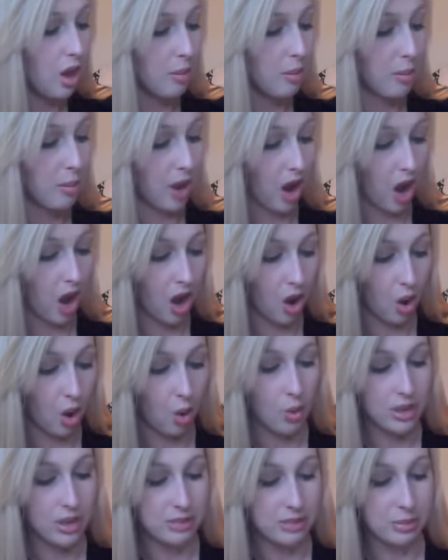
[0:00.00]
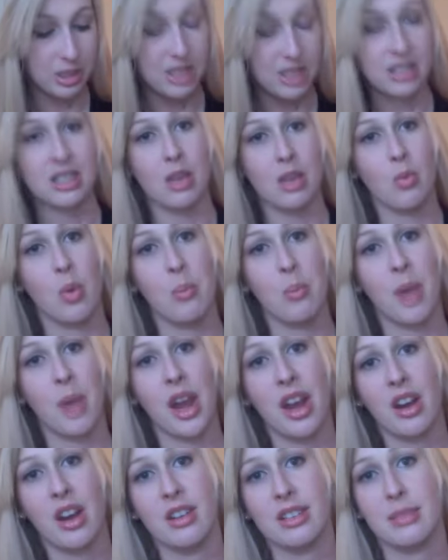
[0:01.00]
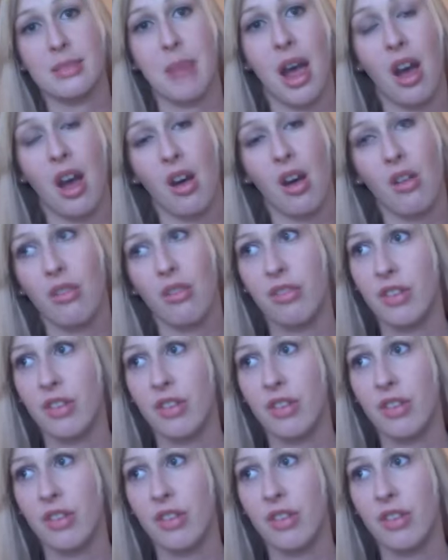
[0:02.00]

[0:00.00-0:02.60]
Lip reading: but I always put this in when my hair is about